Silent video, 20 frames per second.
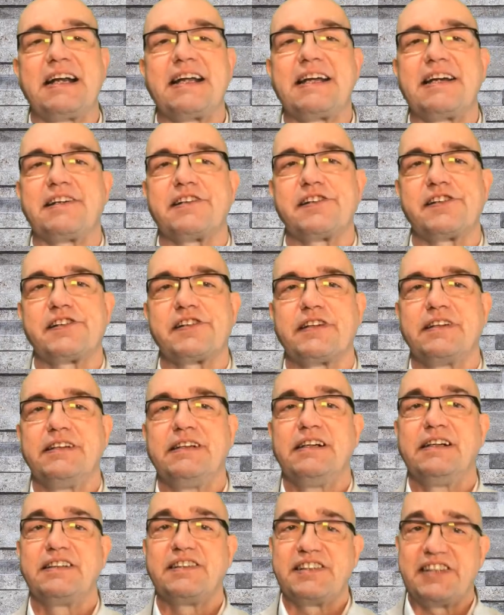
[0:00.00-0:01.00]
leaders.
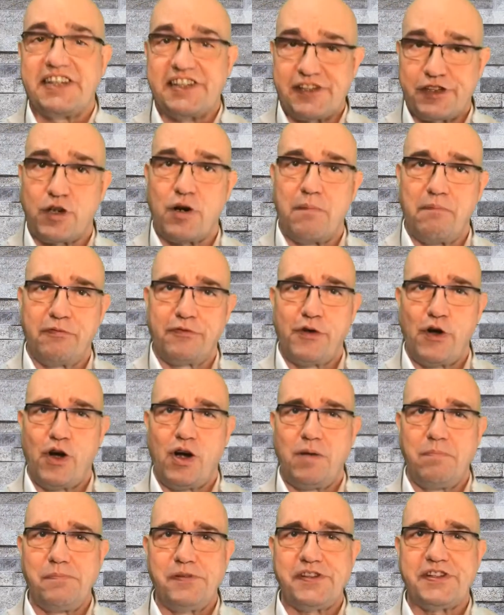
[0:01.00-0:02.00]
This
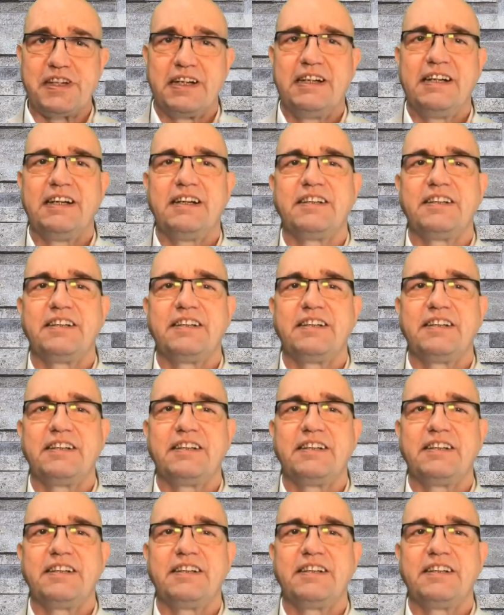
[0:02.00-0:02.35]
confirms